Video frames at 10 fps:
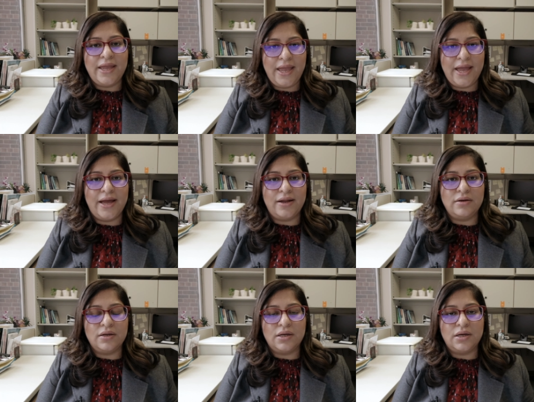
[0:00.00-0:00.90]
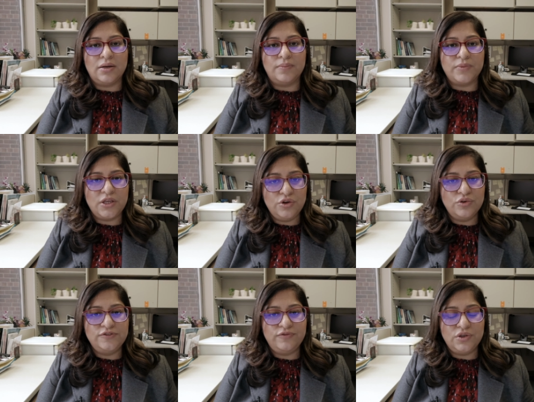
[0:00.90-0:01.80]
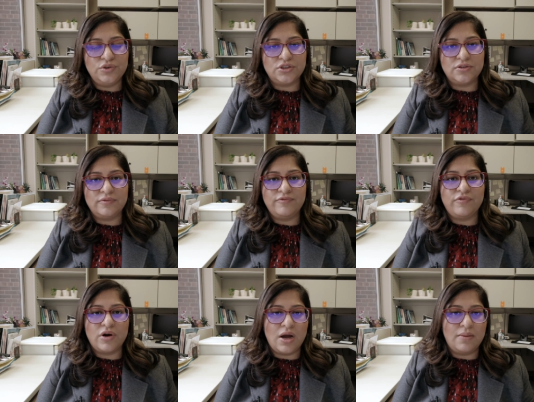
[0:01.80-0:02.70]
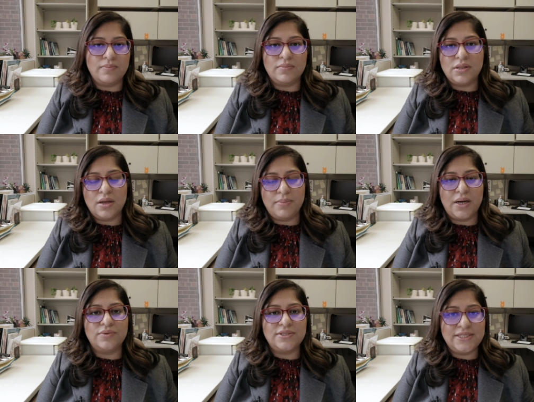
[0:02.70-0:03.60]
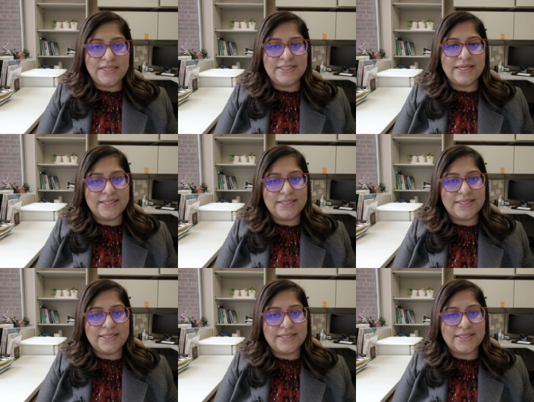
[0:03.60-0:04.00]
had a um, huge fusion from about C6,